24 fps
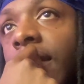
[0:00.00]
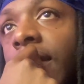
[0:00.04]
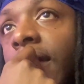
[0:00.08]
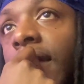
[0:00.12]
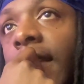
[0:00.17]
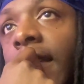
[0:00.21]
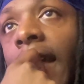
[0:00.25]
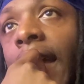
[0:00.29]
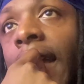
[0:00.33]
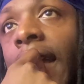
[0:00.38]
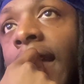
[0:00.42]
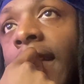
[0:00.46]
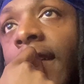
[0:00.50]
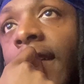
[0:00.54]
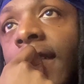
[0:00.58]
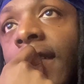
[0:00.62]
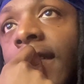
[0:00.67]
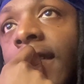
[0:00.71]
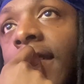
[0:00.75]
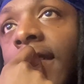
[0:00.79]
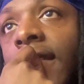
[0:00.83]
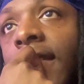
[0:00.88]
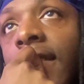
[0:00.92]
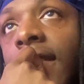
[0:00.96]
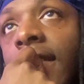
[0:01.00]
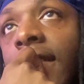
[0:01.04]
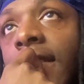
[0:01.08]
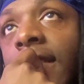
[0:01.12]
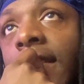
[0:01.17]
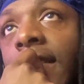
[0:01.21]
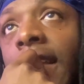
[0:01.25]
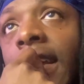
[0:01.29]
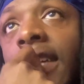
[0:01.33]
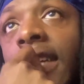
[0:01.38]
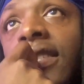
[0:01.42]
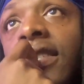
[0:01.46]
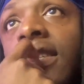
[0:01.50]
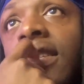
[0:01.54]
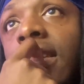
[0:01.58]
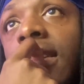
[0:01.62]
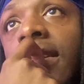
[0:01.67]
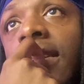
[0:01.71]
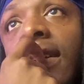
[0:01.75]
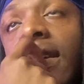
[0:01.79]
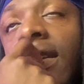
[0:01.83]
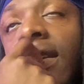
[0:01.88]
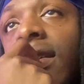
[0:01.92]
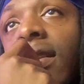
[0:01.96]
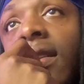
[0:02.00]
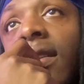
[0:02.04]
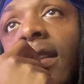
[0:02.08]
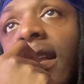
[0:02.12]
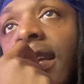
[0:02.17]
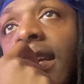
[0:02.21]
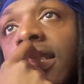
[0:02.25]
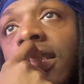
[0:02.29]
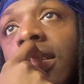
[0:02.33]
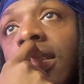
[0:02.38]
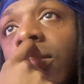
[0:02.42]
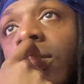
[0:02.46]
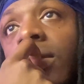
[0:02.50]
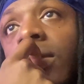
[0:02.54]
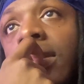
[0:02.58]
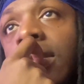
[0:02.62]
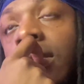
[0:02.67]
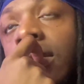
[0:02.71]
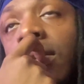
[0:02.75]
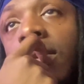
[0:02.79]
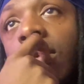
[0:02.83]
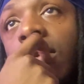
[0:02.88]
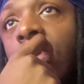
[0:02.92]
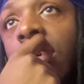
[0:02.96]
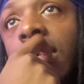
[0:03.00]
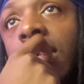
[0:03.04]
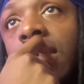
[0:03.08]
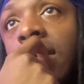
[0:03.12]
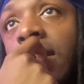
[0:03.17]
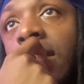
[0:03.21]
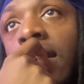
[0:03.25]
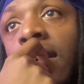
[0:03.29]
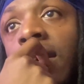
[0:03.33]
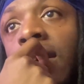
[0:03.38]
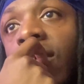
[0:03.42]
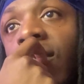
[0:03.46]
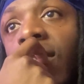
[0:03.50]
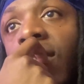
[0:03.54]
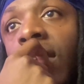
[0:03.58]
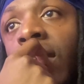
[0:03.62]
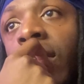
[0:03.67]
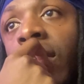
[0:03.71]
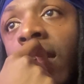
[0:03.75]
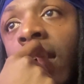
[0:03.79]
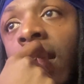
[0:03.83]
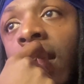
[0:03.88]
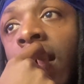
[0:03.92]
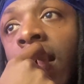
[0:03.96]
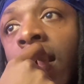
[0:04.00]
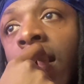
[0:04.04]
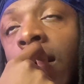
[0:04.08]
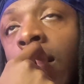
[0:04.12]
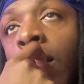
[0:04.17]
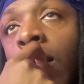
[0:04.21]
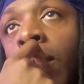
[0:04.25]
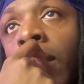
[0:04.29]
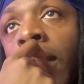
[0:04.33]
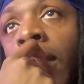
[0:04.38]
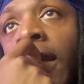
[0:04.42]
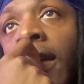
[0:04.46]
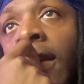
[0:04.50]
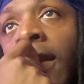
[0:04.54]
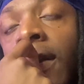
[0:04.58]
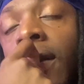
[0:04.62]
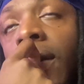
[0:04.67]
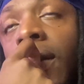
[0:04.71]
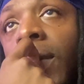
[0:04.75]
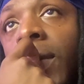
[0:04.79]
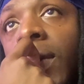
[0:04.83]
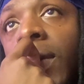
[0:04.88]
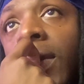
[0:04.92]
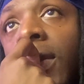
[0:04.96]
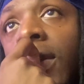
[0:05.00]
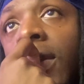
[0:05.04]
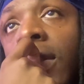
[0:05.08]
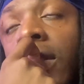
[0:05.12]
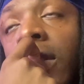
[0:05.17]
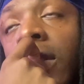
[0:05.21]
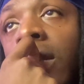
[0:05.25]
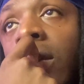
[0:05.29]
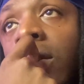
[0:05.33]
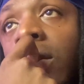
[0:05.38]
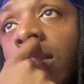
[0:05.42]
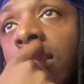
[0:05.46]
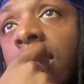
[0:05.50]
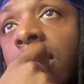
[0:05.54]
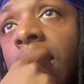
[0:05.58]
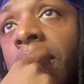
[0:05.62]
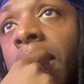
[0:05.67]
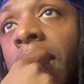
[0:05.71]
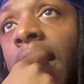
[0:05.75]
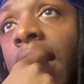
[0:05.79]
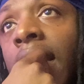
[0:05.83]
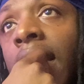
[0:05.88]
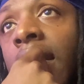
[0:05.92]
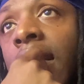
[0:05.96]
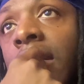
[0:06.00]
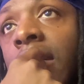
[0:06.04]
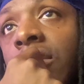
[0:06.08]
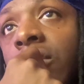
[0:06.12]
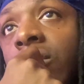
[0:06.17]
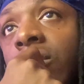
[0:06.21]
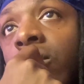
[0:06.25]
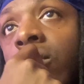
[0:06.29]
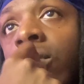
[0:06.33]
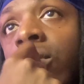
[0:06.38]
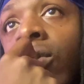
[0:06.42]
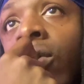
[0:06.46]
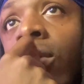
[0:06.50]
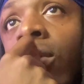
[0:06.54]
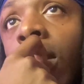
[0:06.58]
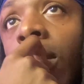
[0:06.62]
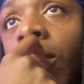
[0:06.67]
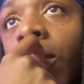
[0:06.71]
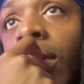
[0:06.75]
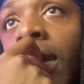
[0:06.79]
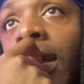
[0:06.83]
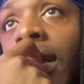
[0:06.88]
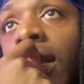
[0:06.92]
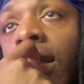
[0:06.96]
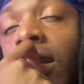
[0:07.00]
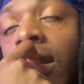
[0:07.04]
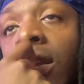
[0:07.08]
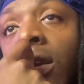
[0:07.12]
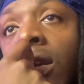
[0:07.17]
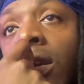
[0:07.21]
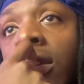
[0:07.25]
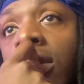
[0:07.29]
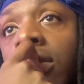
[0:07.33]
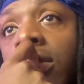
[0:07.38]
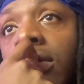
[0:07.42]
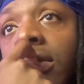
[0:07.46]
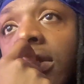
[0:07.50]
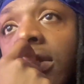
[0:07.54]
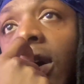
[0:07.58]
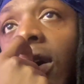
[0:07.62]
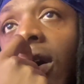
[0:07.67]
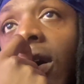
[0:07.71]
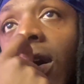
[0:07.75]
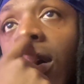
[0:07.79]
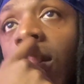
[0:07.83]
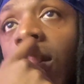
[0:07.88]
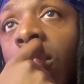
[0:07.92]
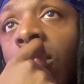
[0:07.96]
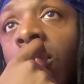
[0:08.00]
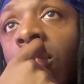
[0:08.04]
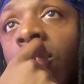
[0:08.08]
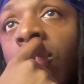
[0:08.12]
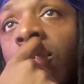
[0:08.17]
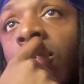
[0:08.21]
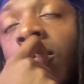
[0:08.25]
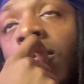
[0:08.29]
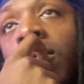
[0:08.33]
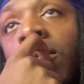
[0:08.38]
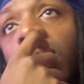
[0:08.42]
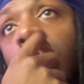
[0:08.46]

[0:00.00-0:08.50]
Like, that shit wasn't a good feeling at all, man. Losing somebody that you grew up with, your own